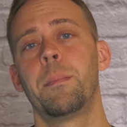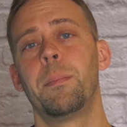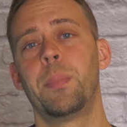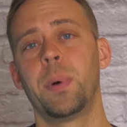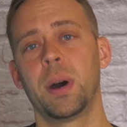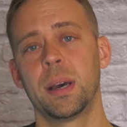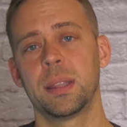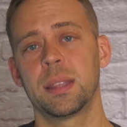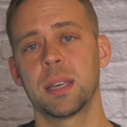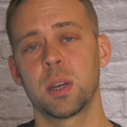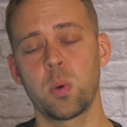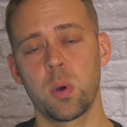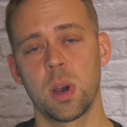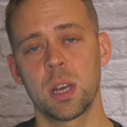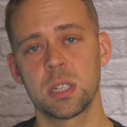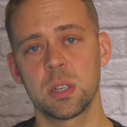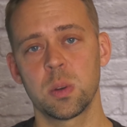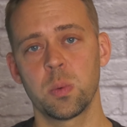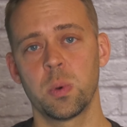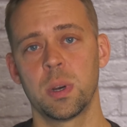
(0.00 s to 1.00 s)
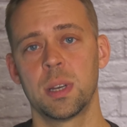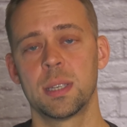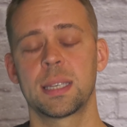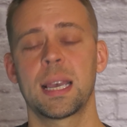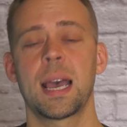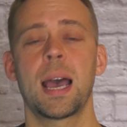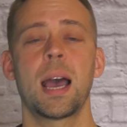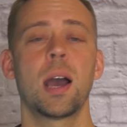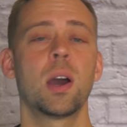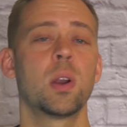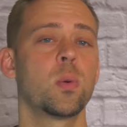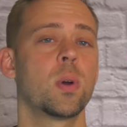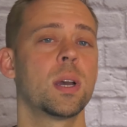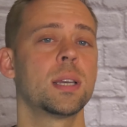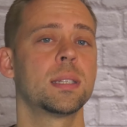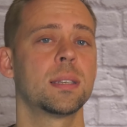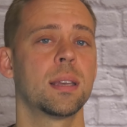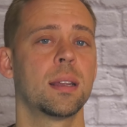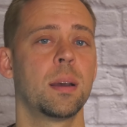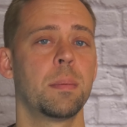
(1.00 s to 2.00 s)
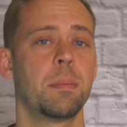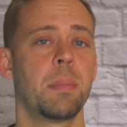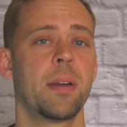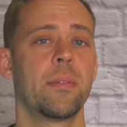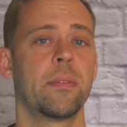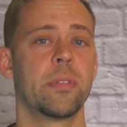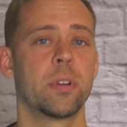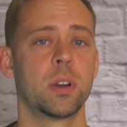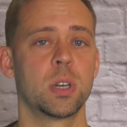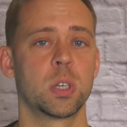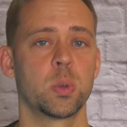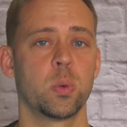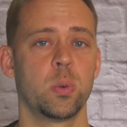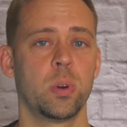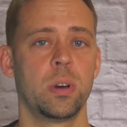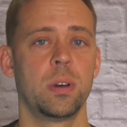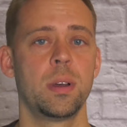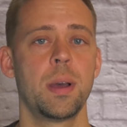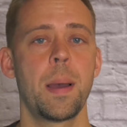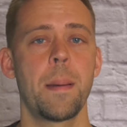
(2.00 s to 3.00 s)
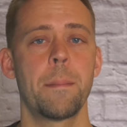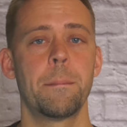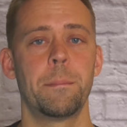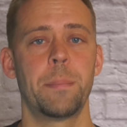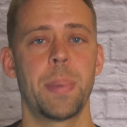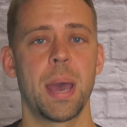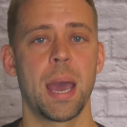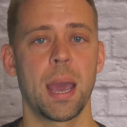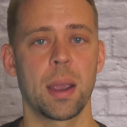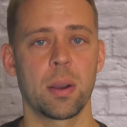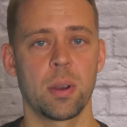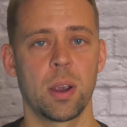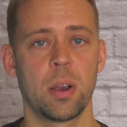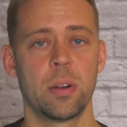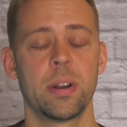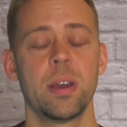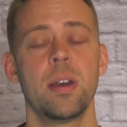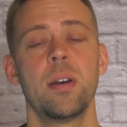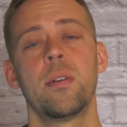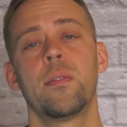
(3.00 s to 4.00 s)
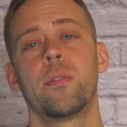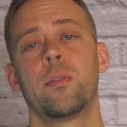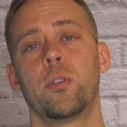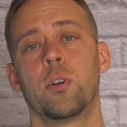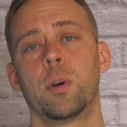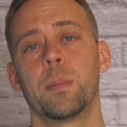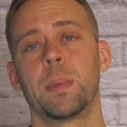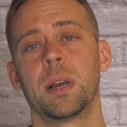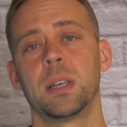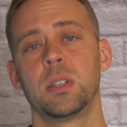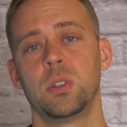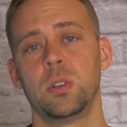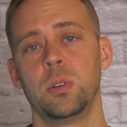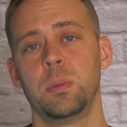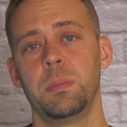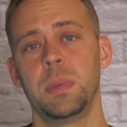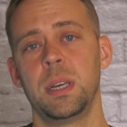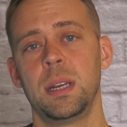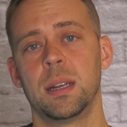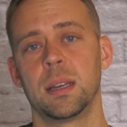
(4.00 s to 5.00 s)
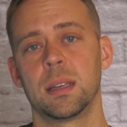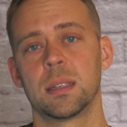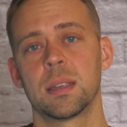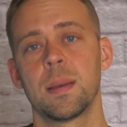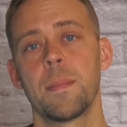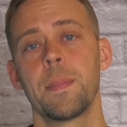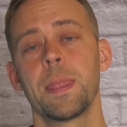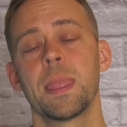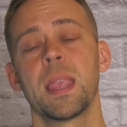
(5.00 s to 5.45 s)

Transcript: But the question was, how do I set up my virtual background for my Zoom meetings?